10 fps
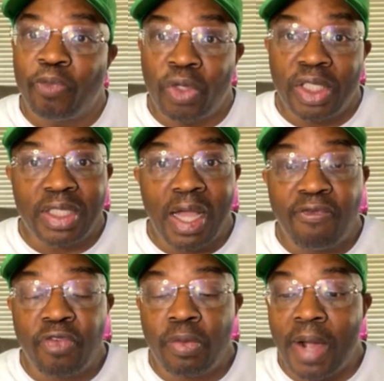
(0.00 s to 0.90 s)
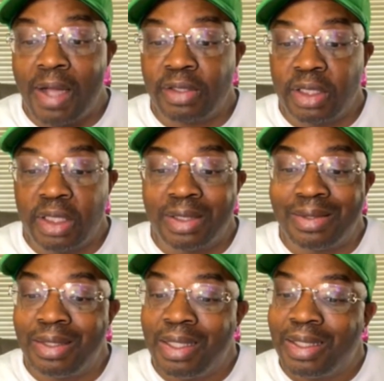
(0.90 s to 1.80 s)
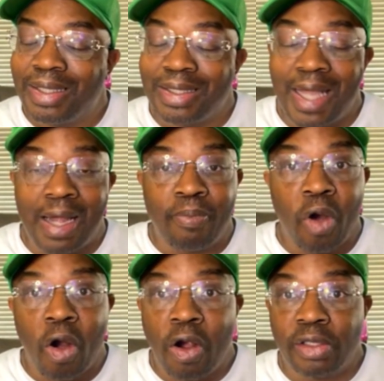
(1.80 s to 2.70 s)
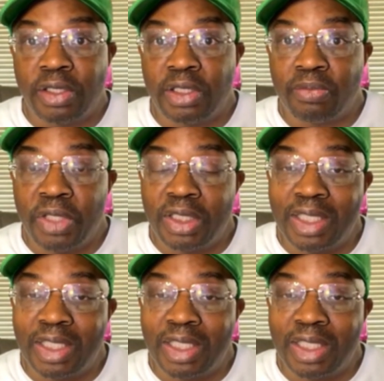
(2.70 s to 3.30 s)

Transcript: when it's not football season, it's not a priority as much.